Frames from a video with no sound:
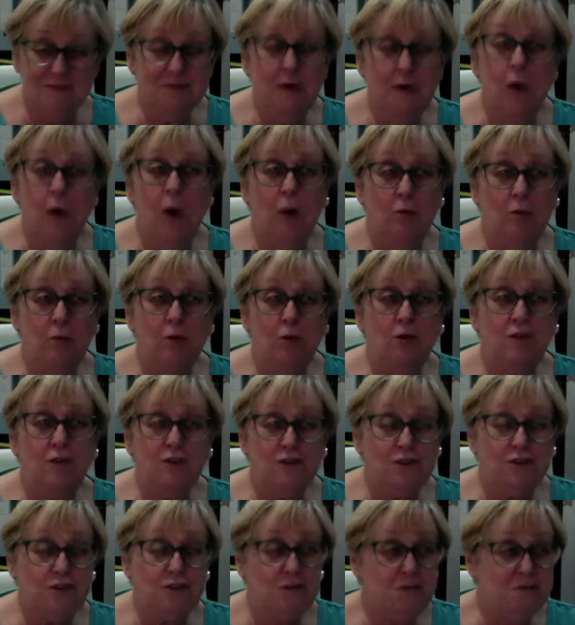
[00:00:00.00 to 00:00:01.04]

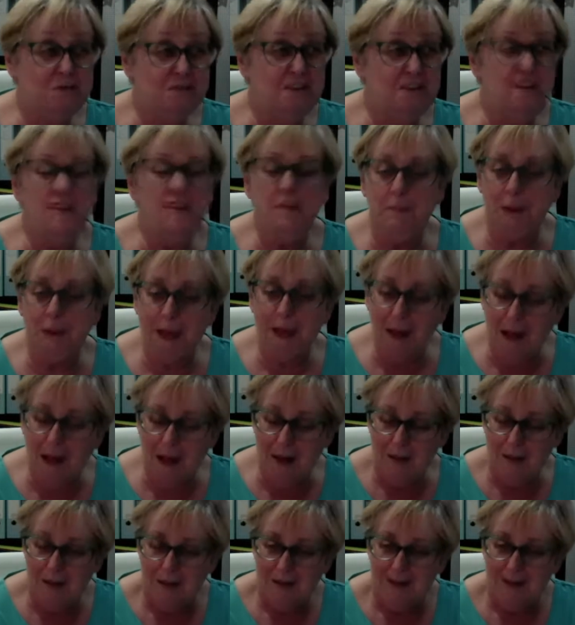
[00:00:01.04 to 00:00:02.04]
almost disappear.